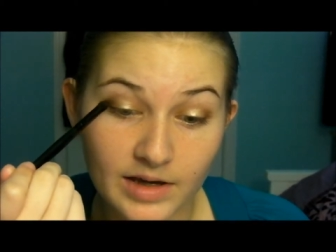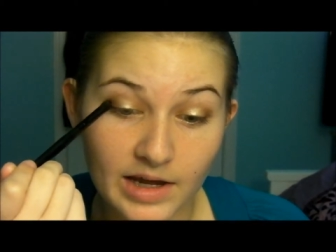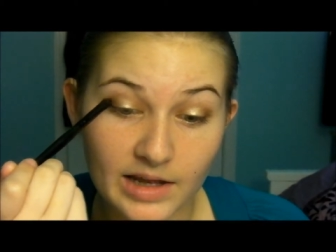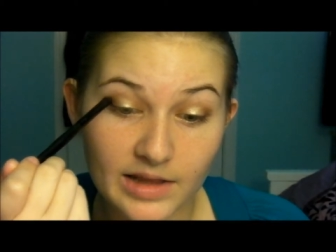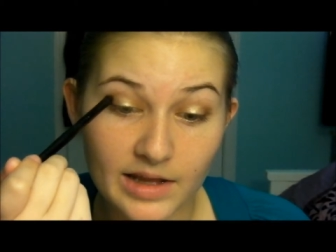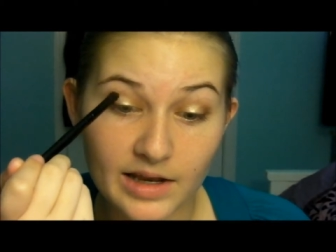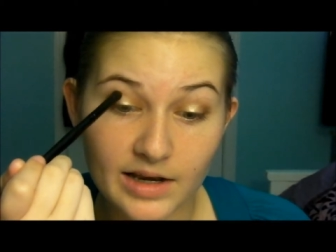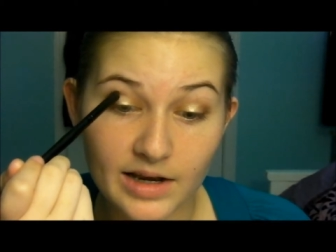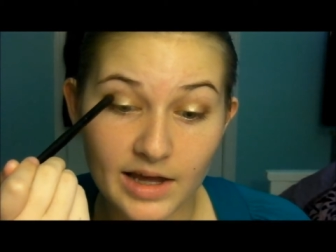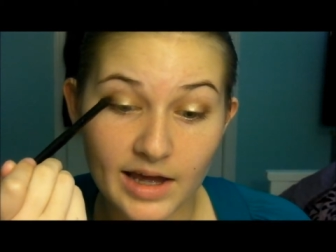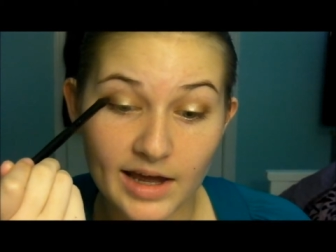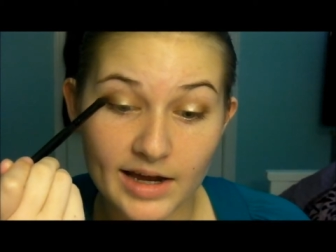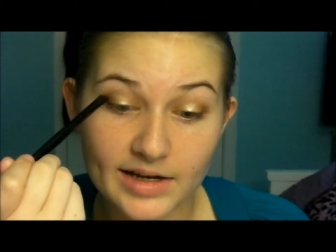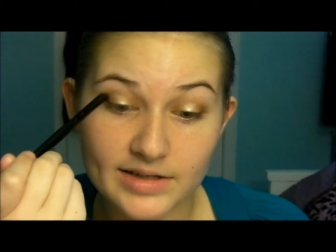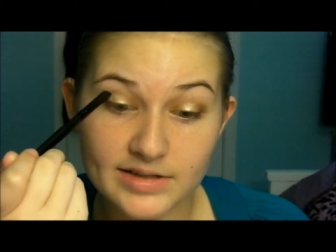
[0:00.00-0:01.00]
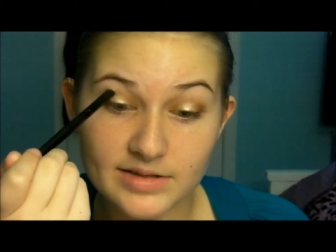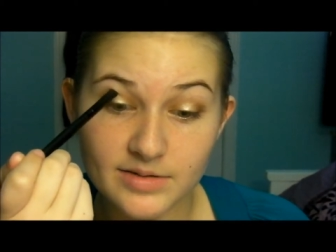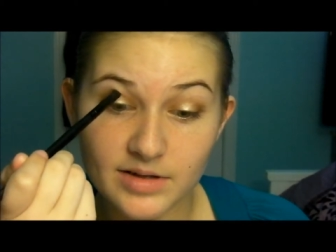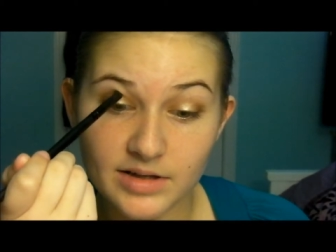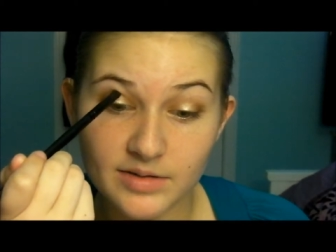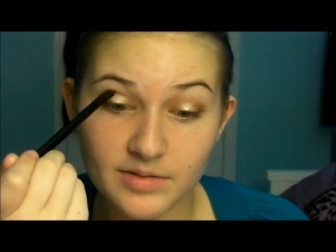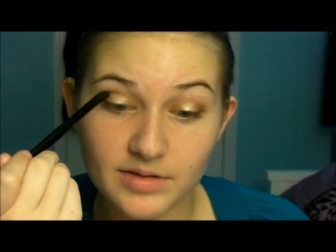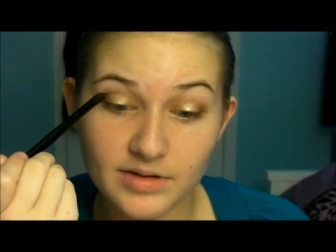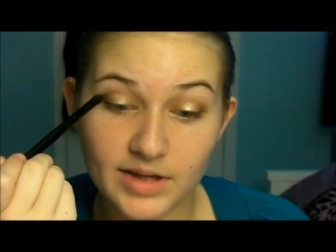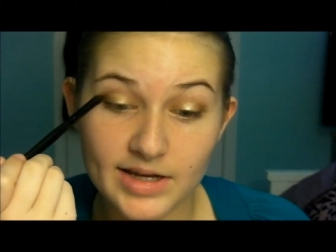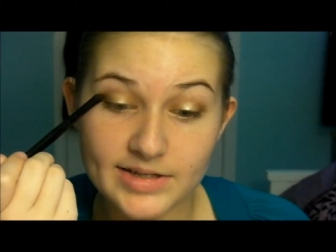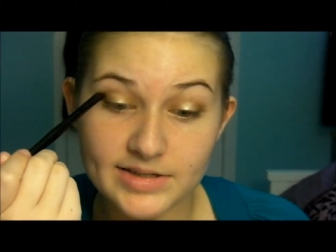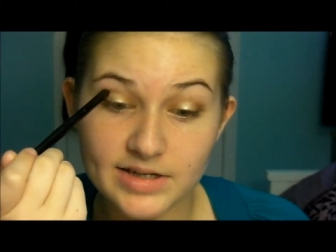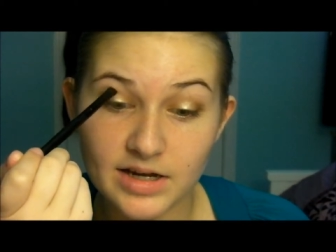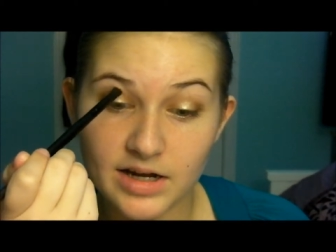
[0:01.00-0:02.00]
And then as
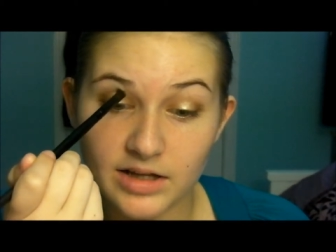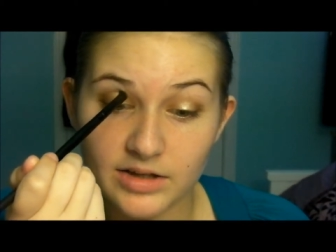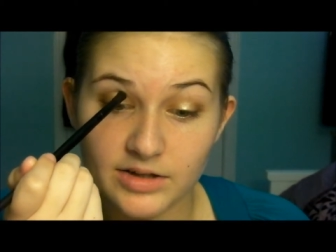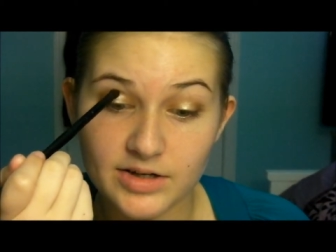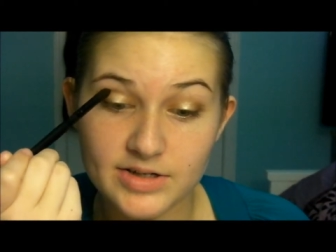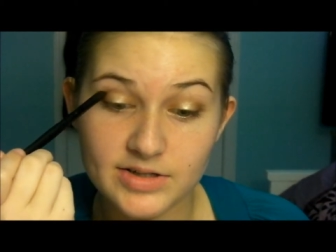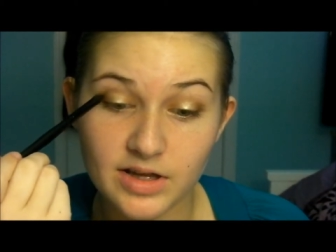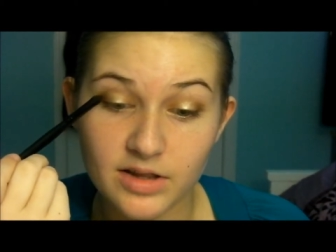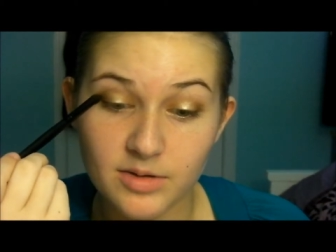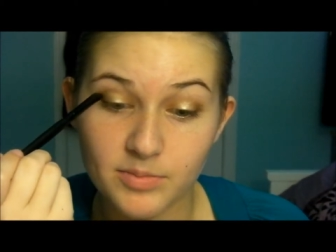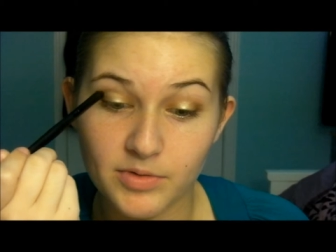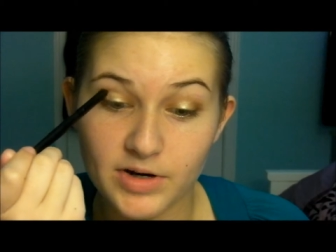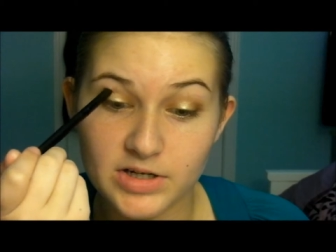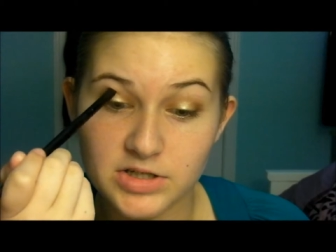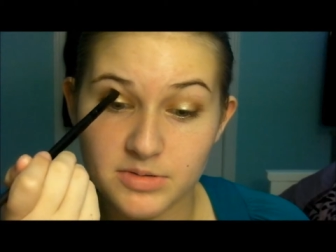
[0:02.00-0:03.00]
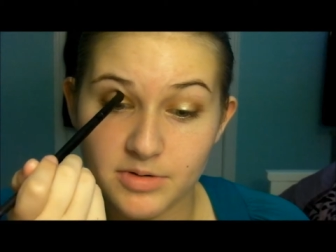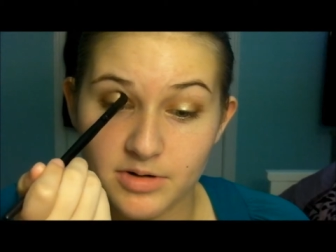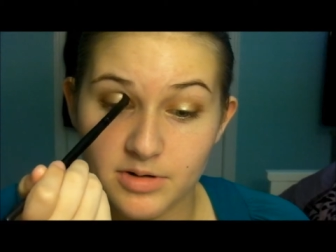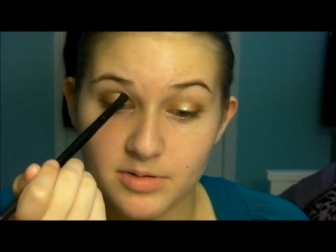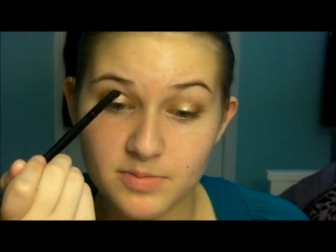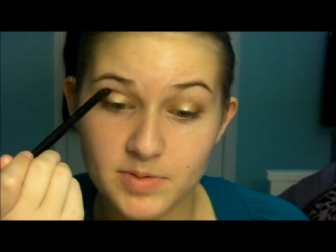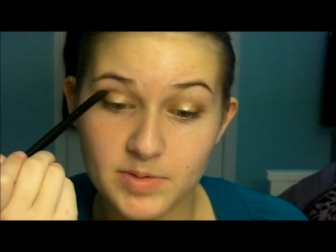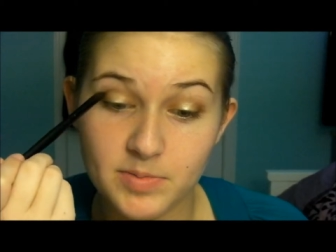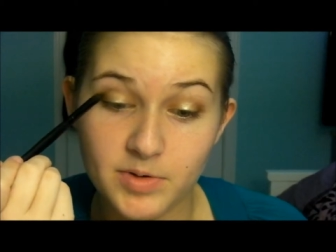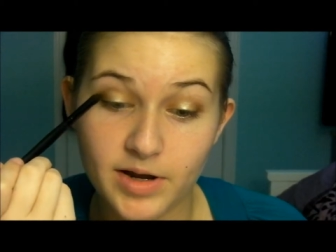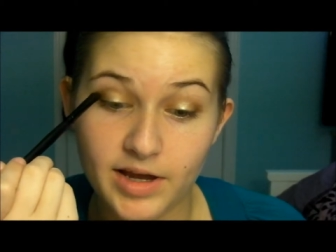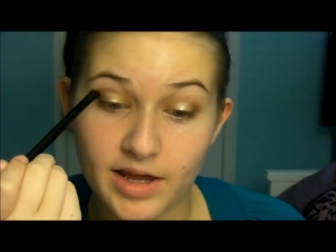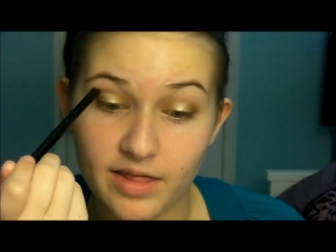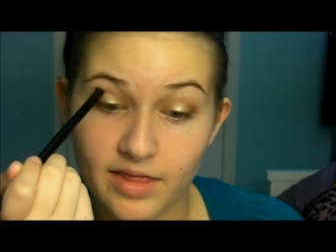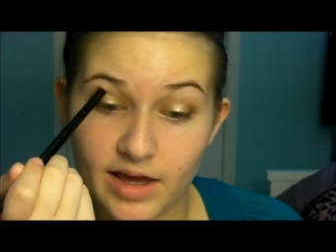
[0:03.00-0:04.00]
less color is on the brush, I'm going to be
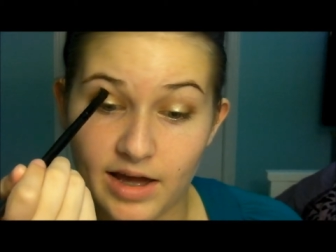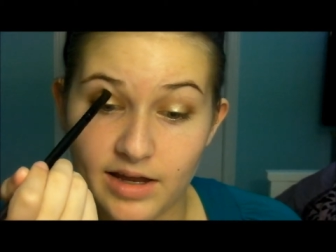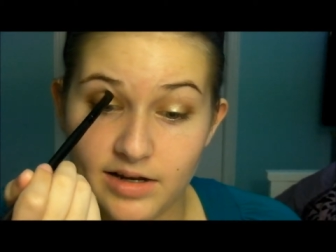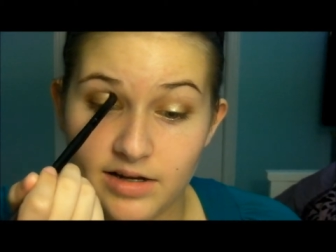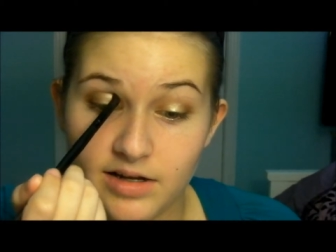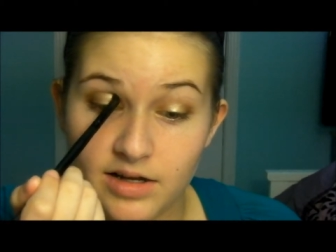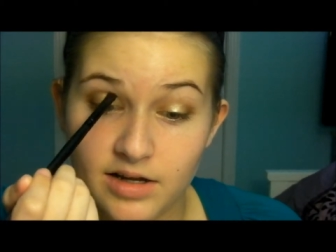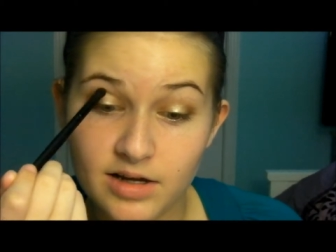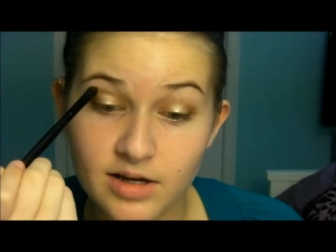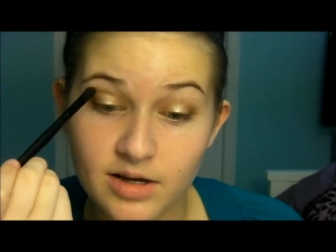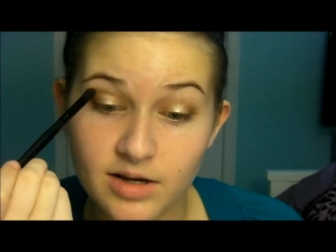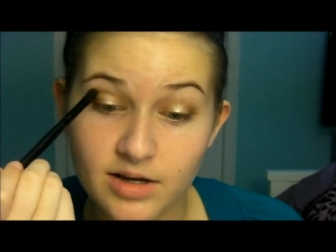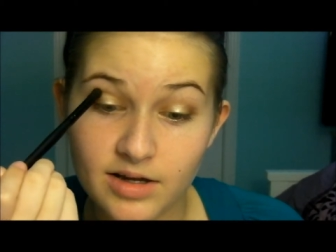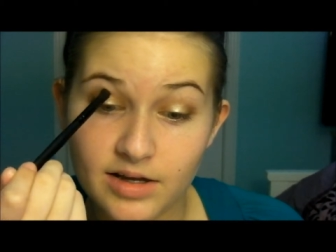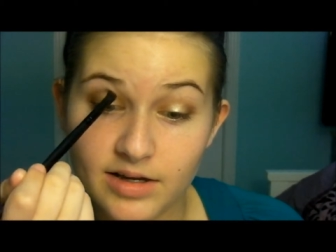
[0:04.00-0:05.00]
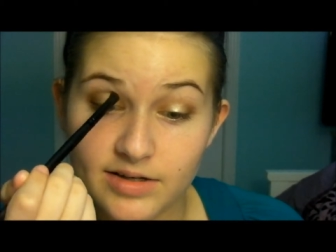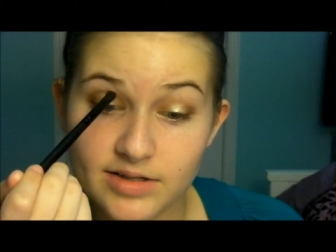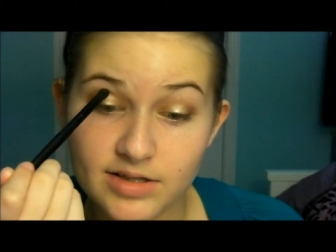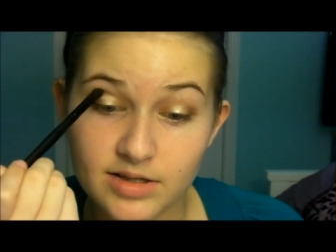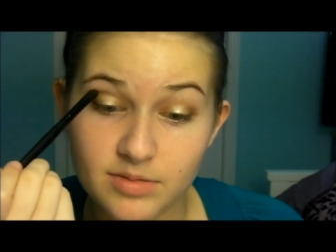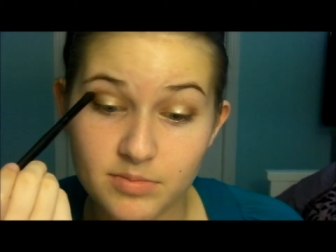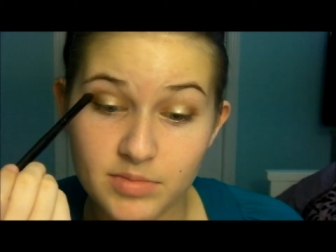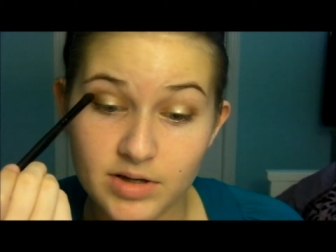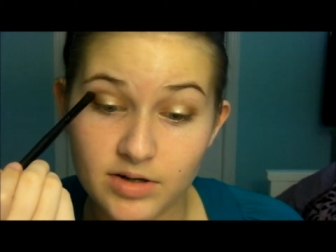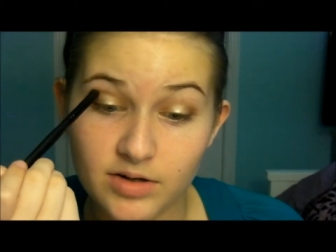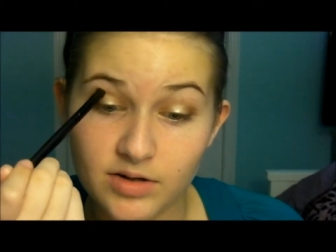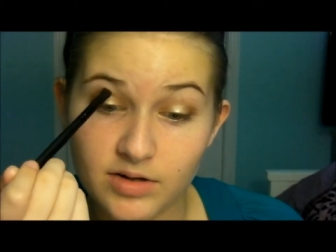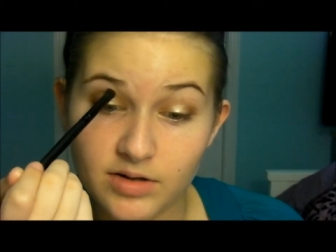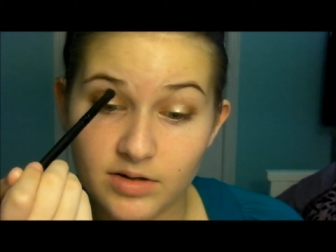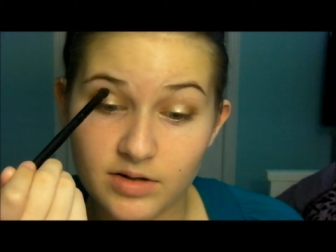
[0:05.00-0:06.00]
bringing that into the
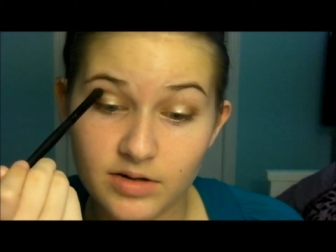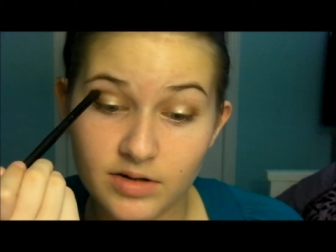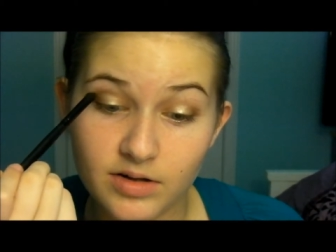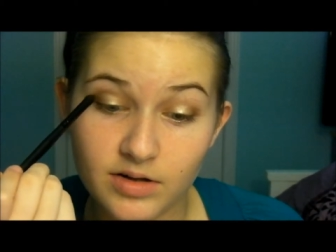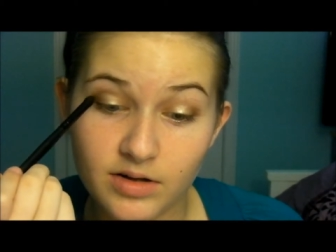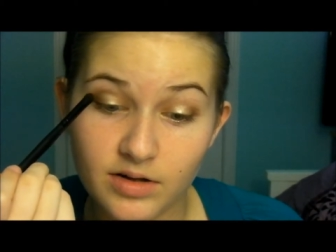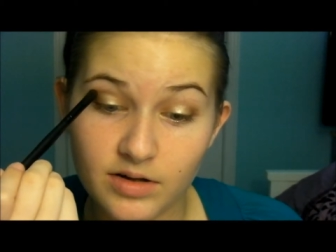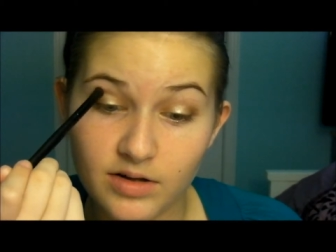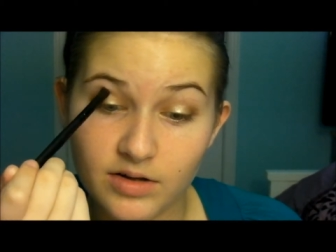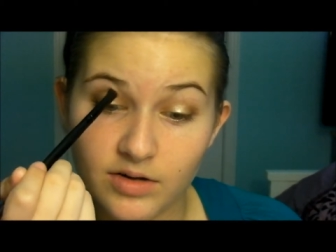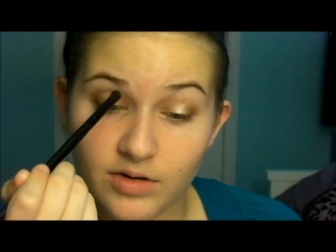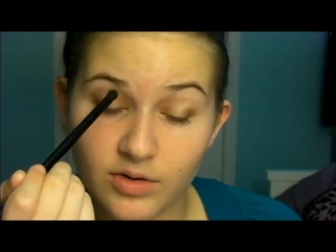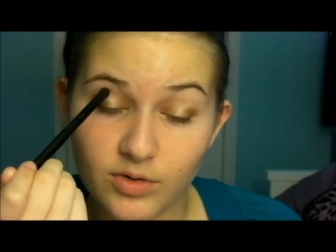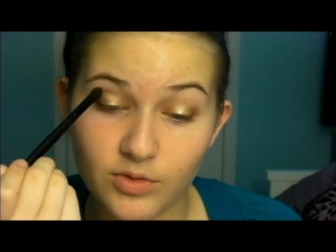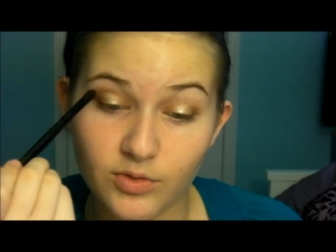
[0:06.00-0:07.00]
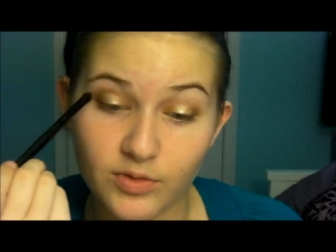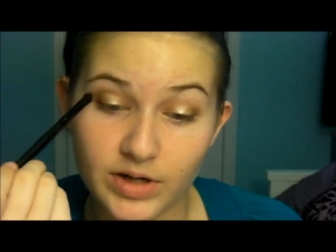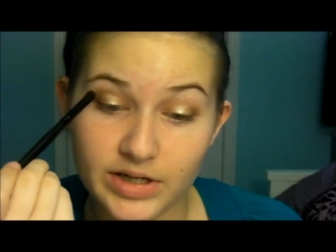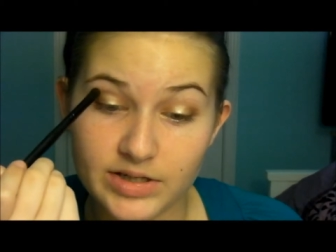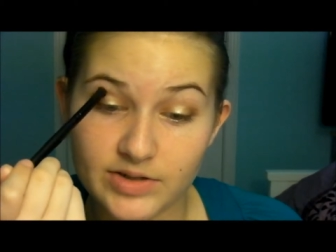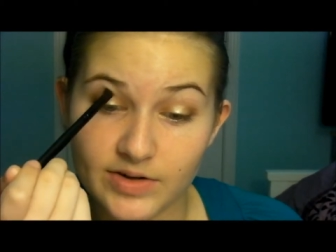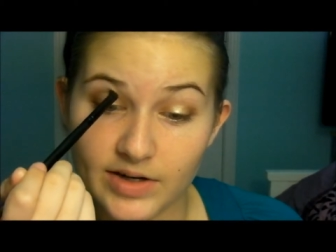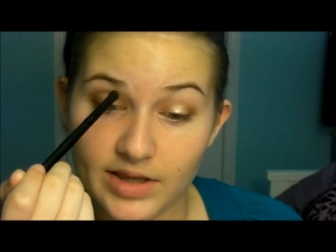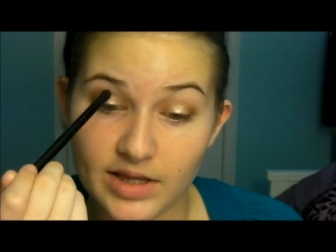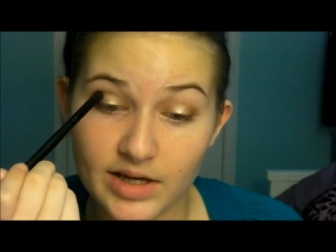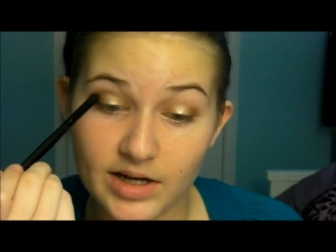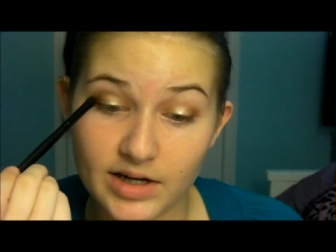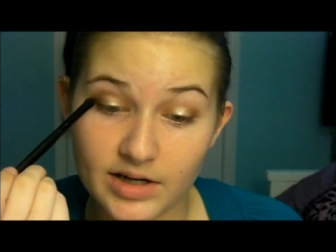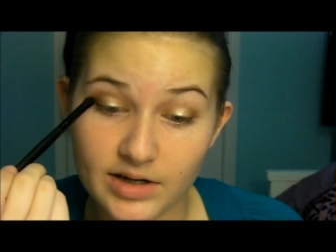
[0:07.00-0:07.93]
middle crease right there.